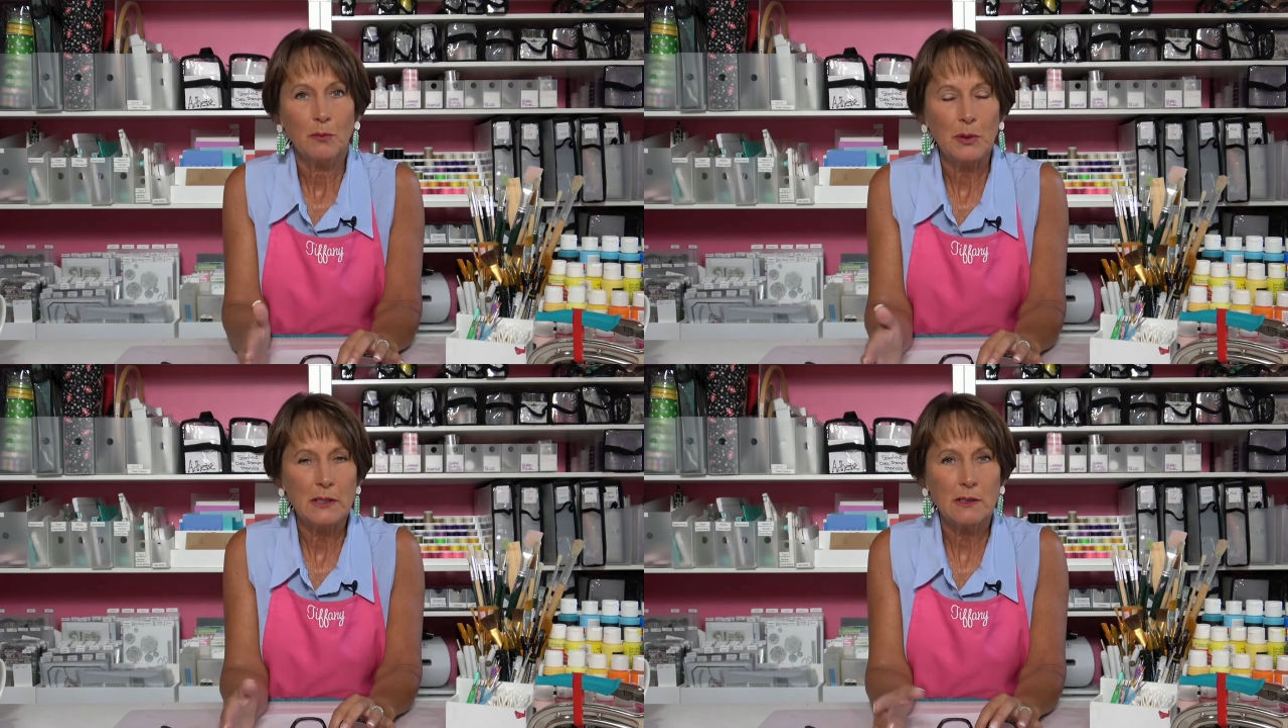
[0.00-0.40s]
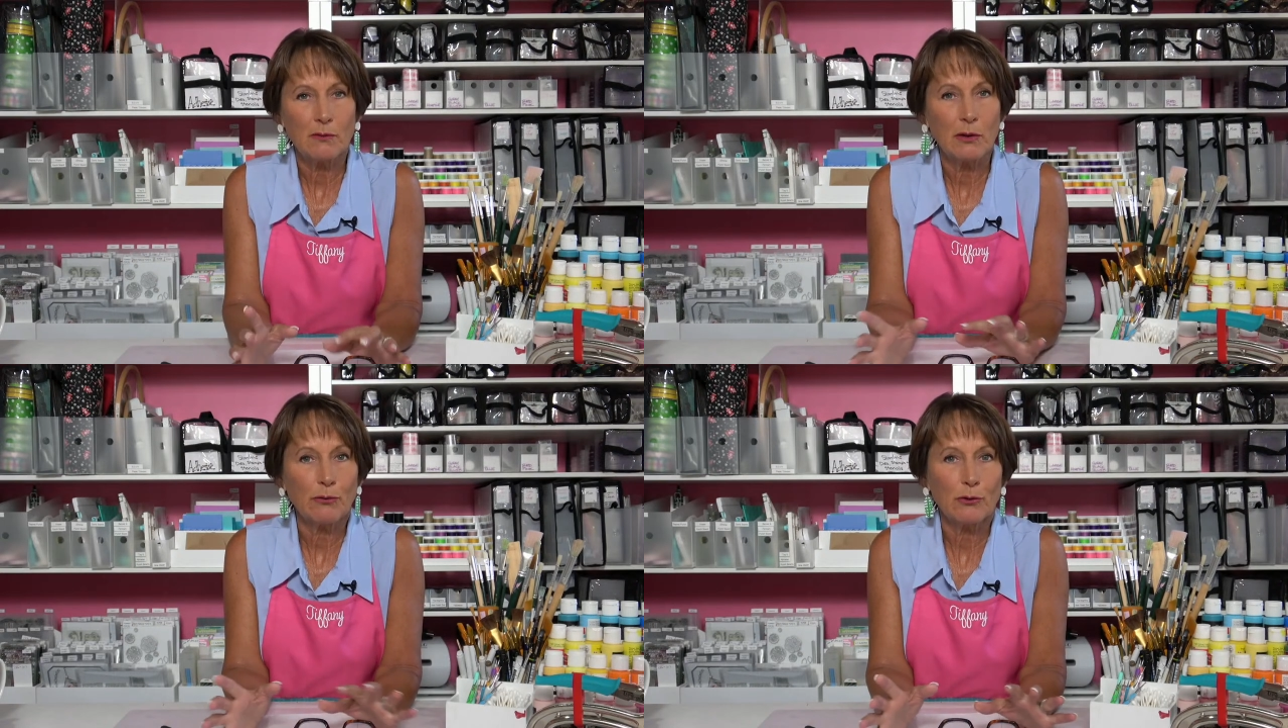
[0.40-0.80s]
piece
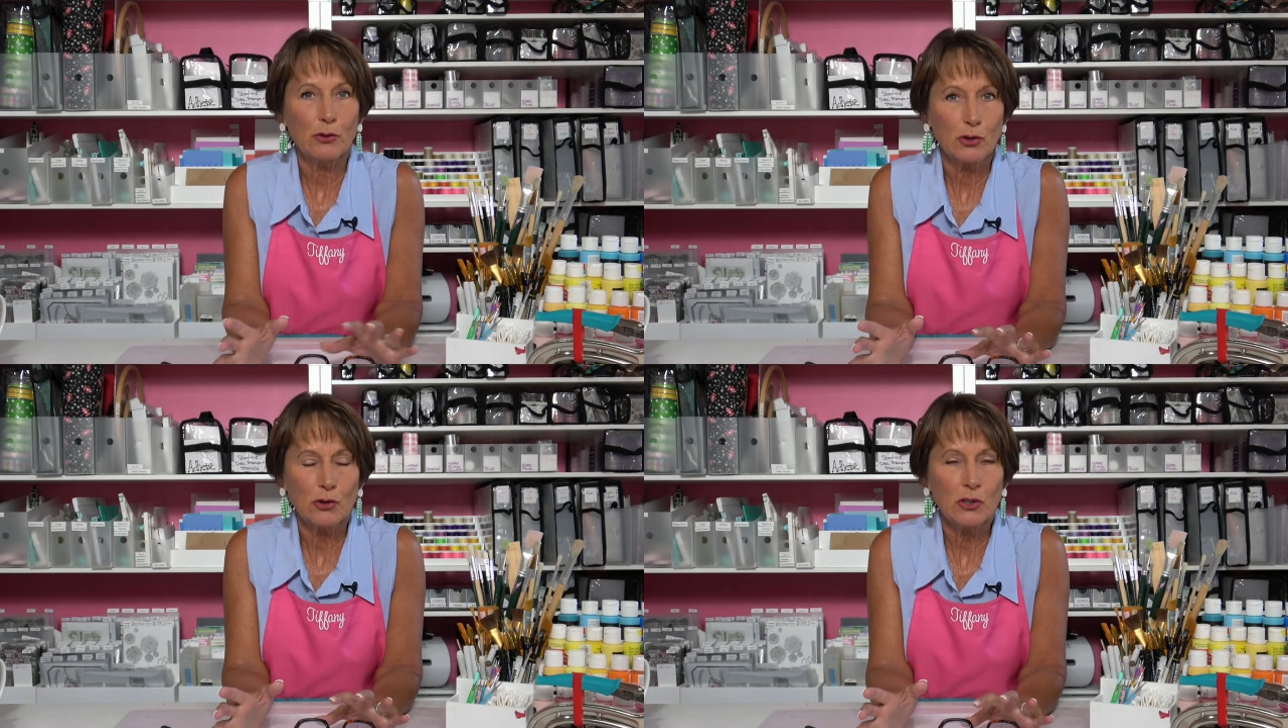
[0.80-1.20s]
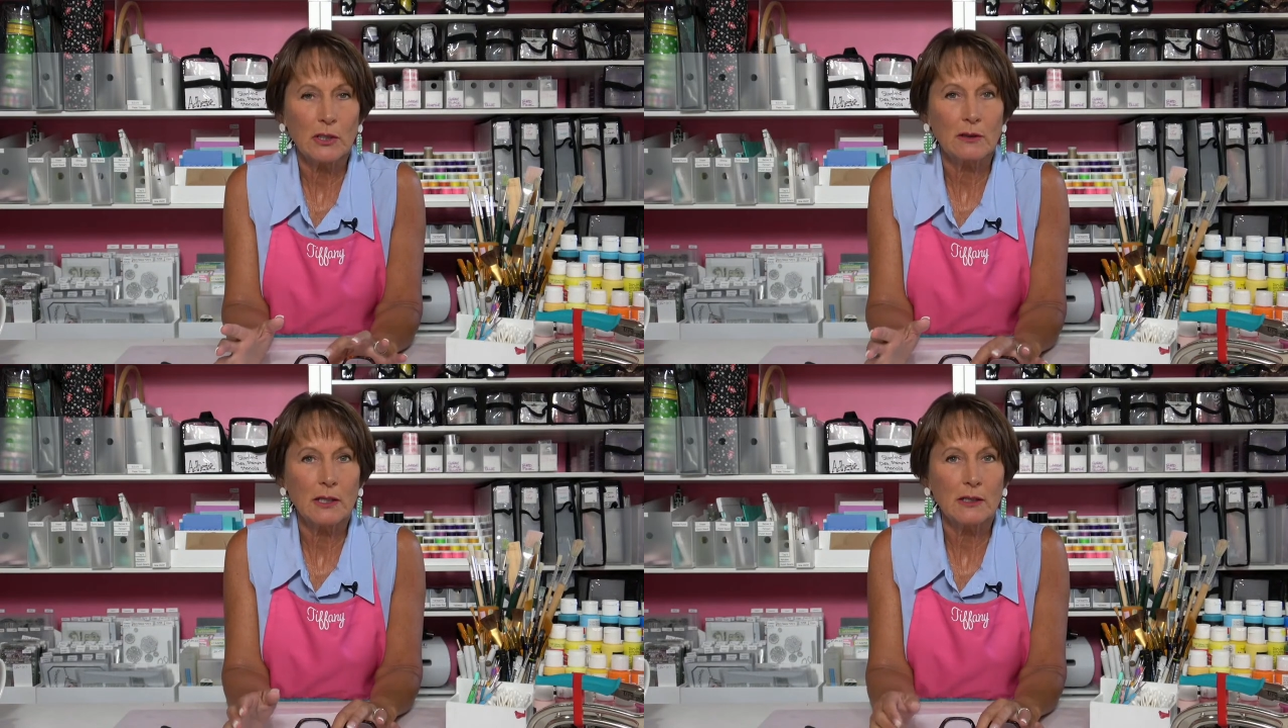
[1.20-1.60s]
of it for
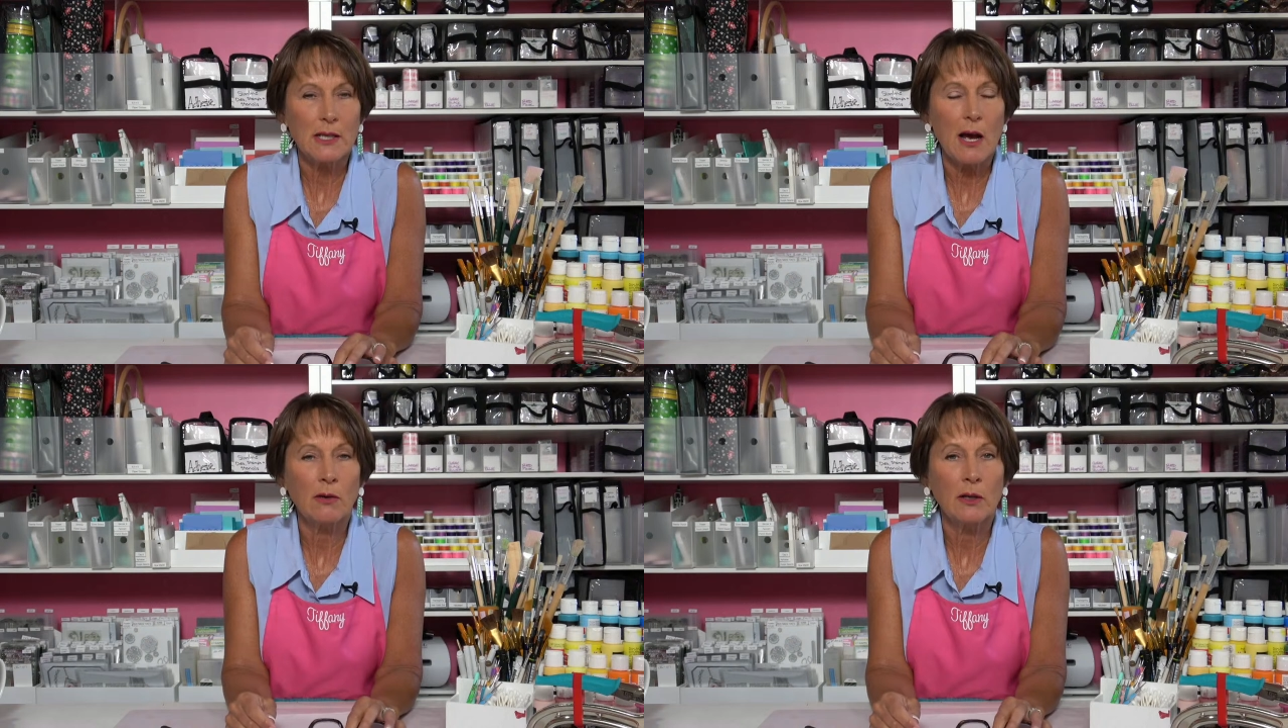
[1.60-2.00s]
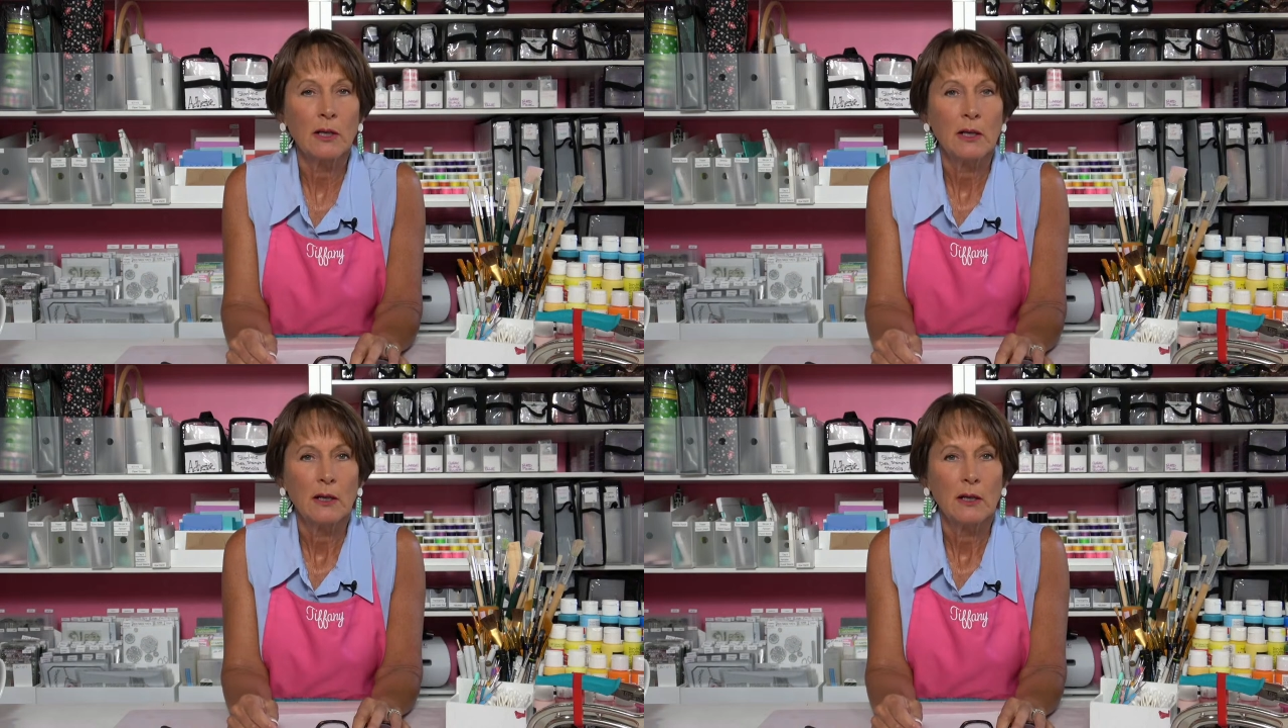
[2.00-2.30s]
searching things out,